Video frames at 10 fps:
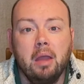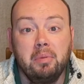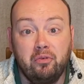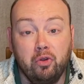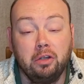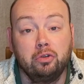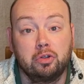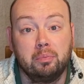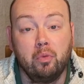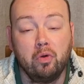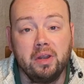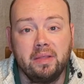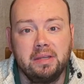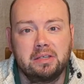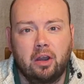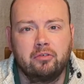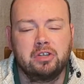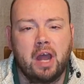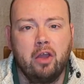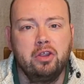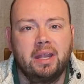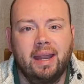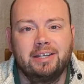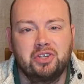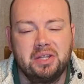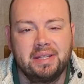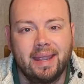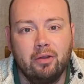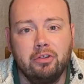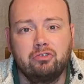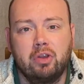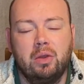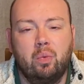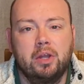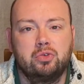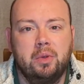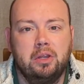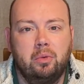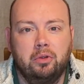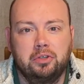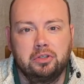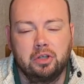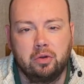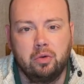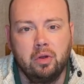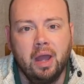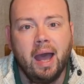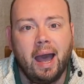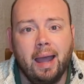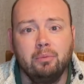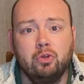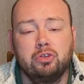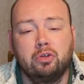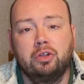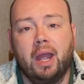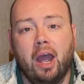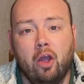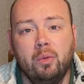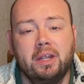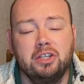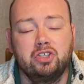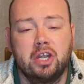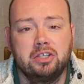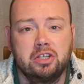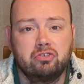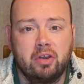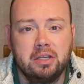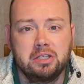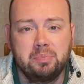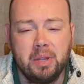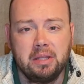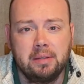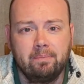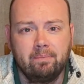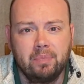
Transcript: Before I look more at these curves and how you can actually tell the train which way you want it to go, I'm going to look at how we can change the train's speed.